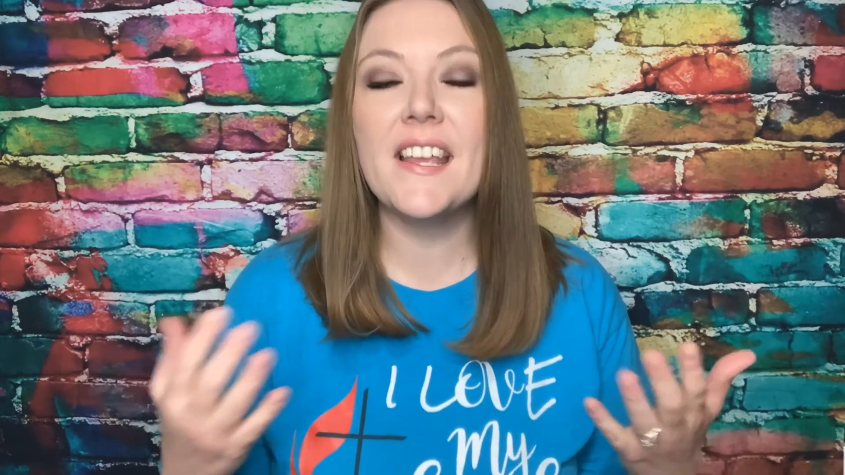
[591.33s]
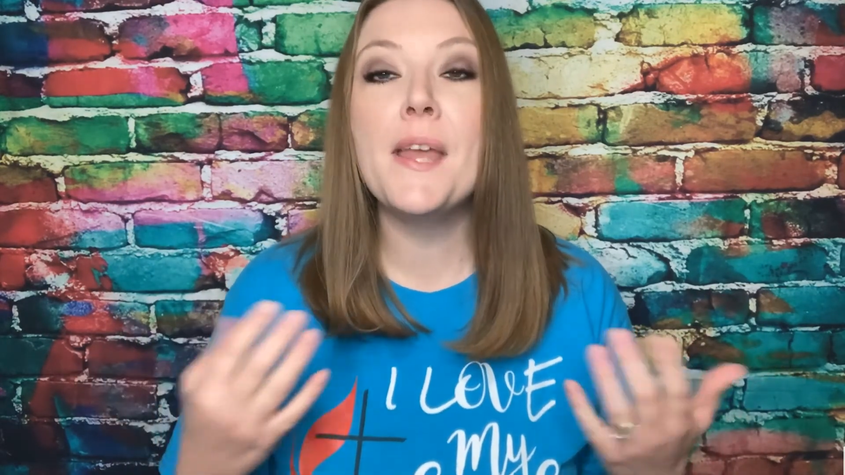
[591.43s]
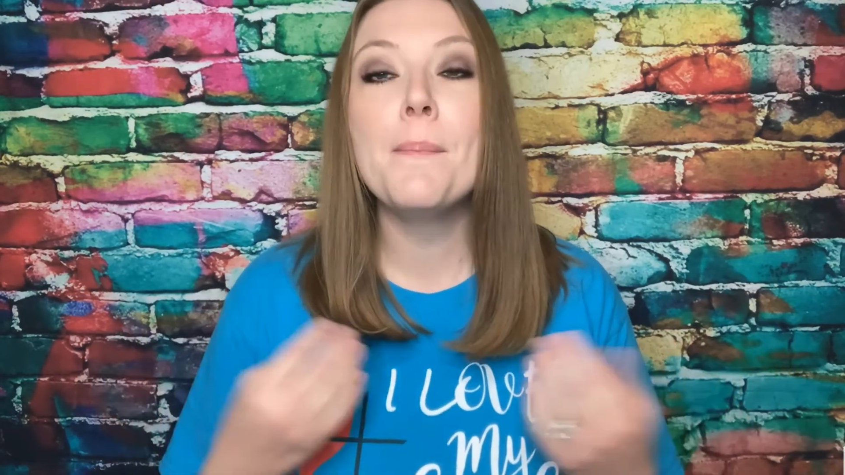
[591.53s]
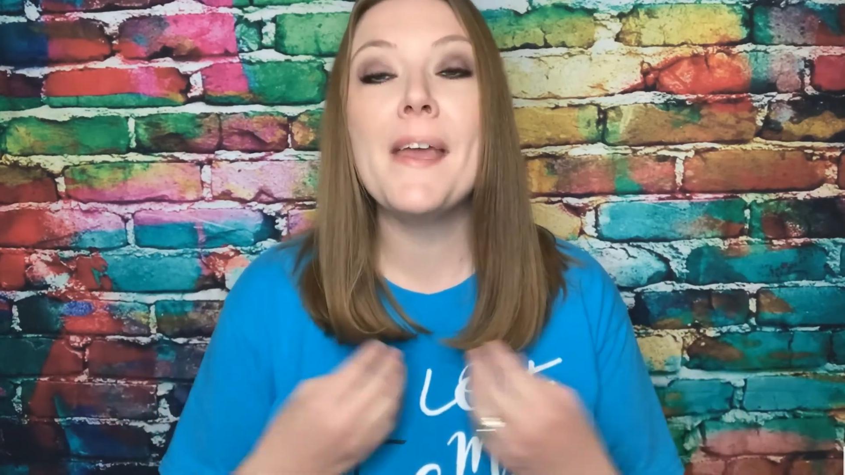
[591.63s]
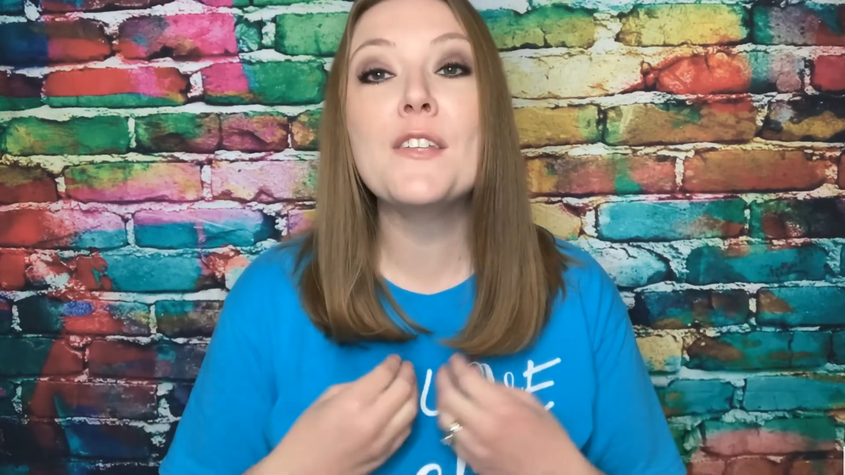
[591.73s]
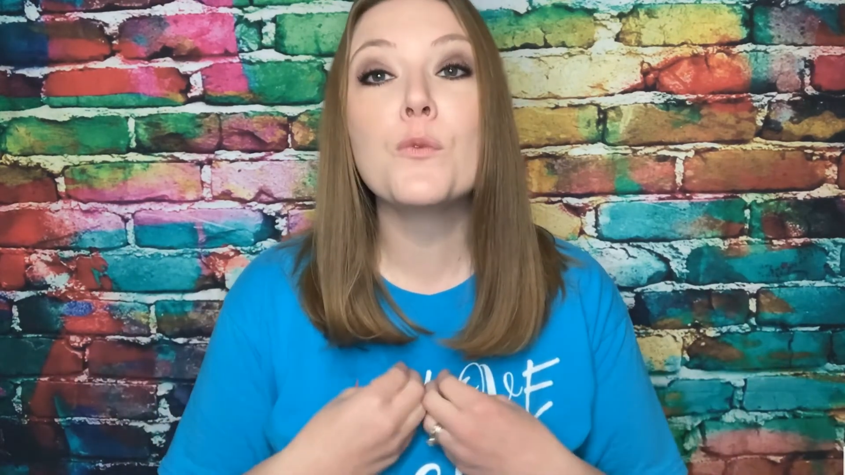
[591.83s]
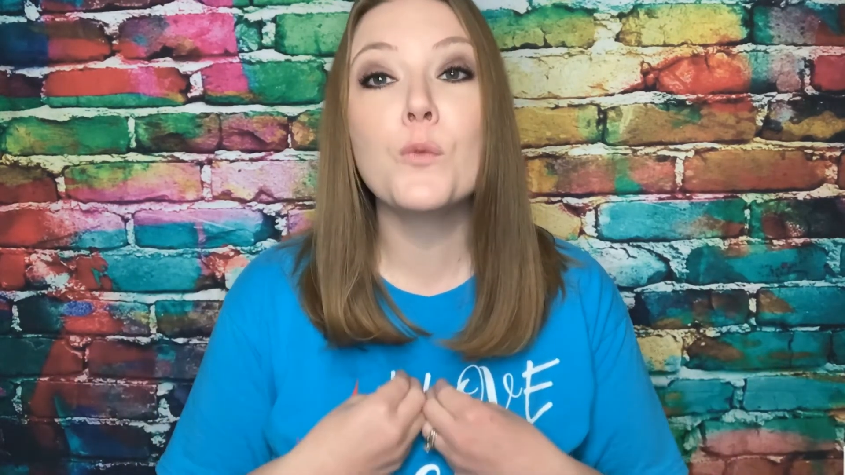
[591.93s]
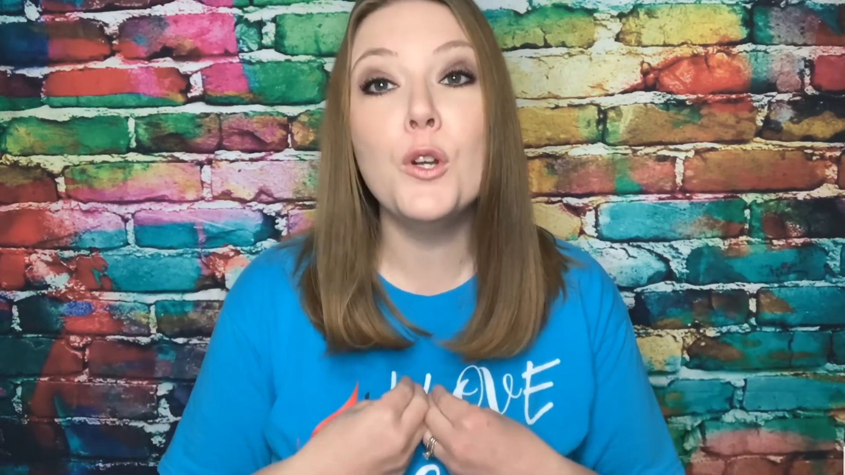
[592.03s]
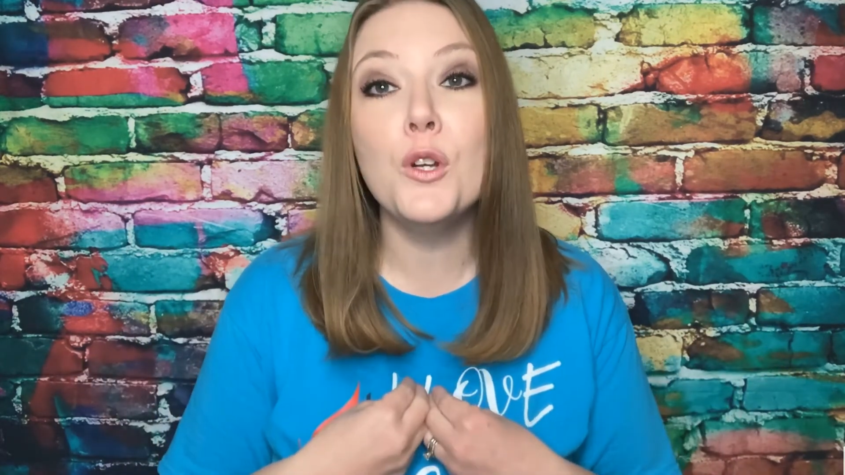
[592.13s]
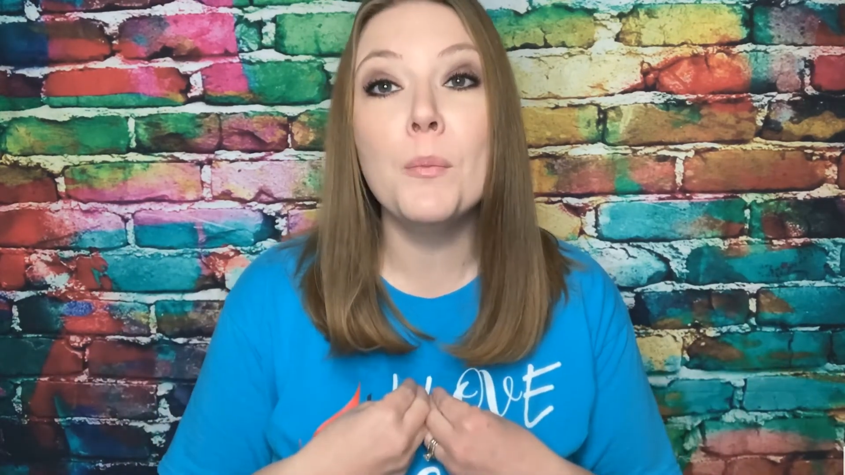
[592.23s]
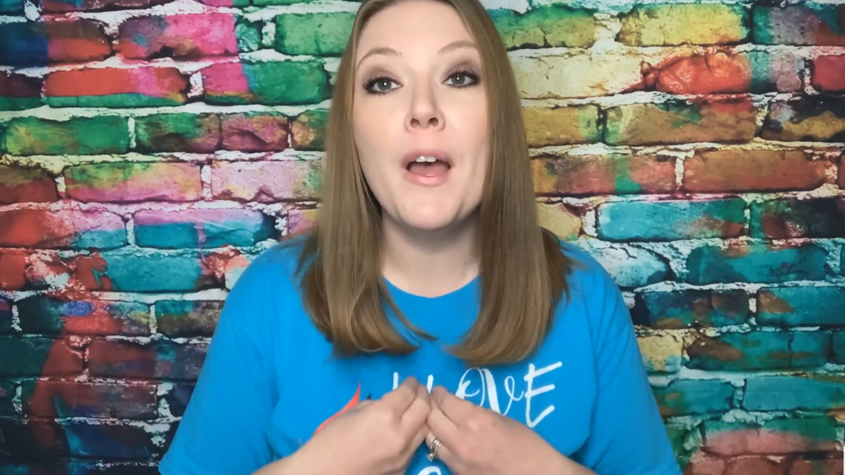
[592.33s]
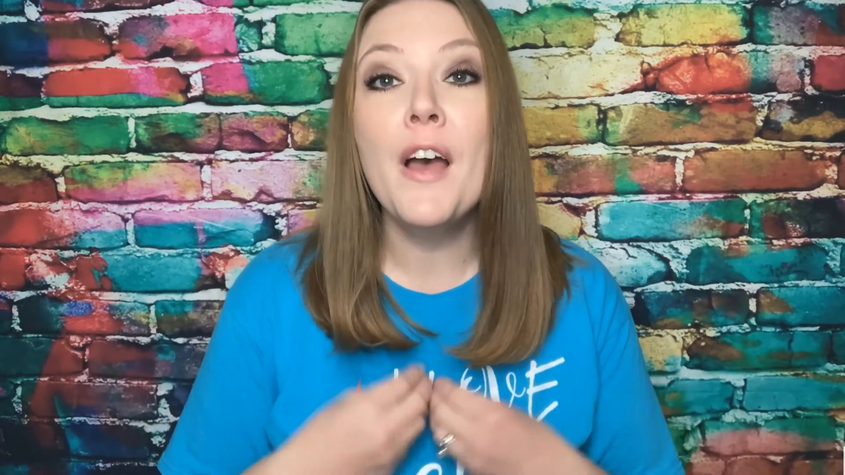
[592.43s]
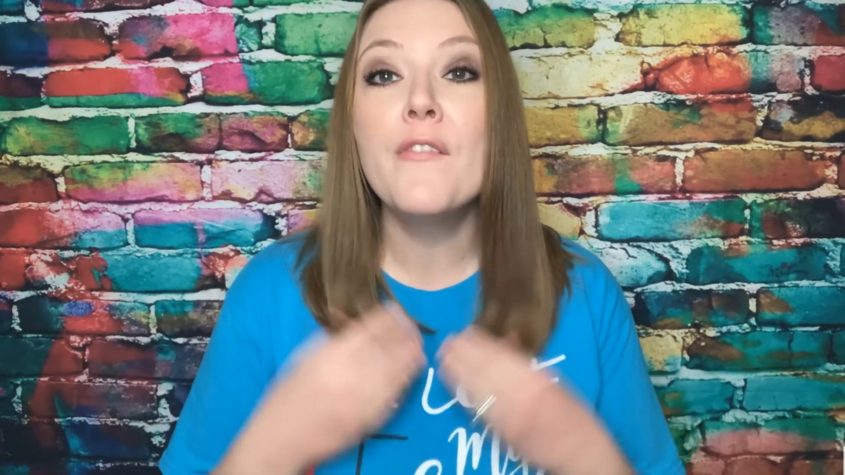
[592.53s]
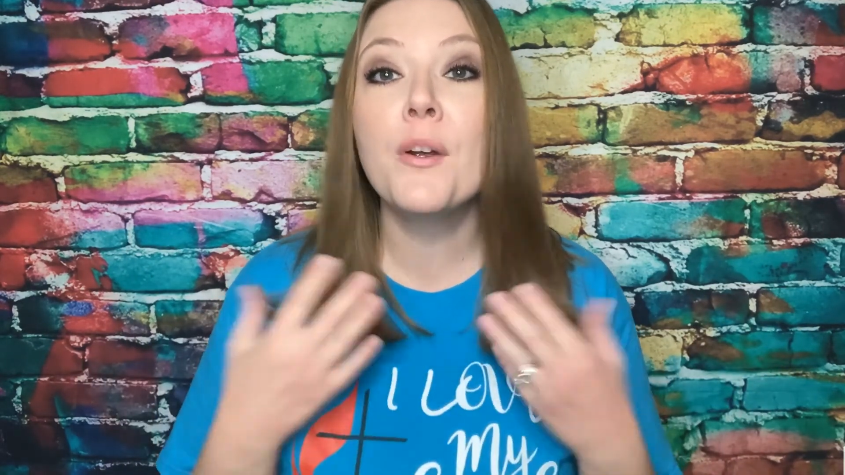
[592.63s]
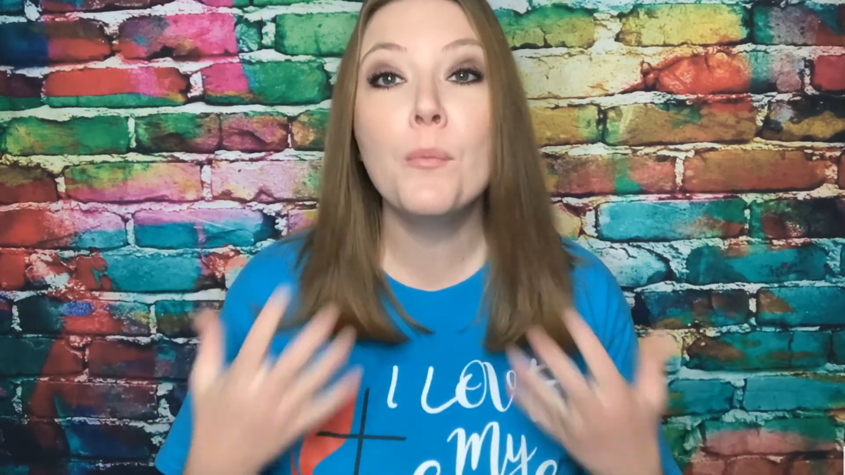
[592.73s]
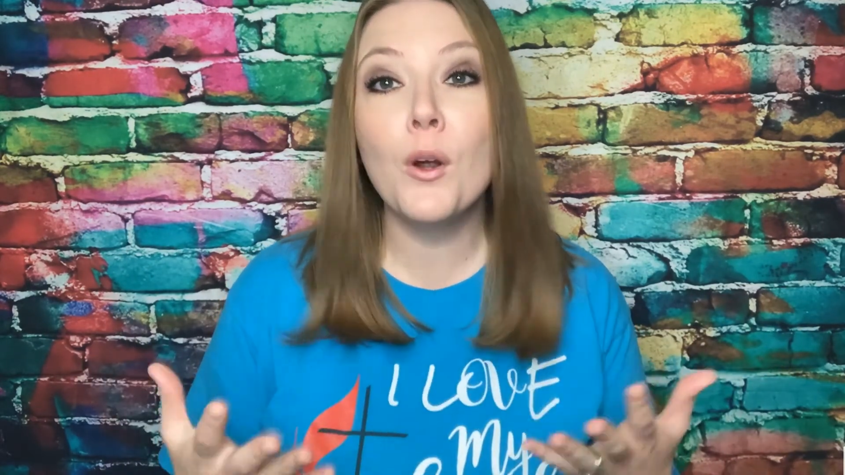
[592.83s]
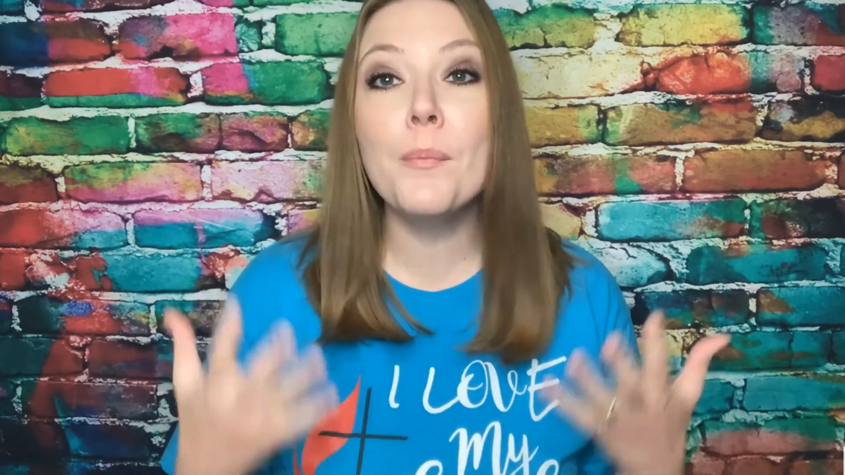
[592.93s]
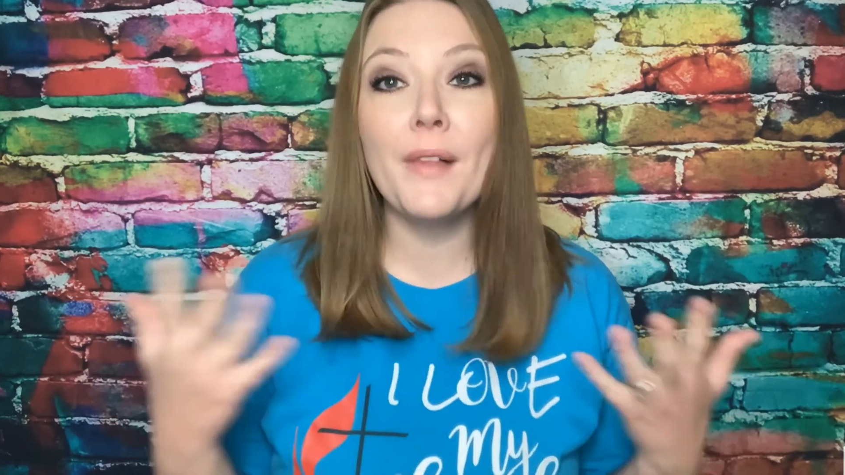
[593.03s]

it makes room for more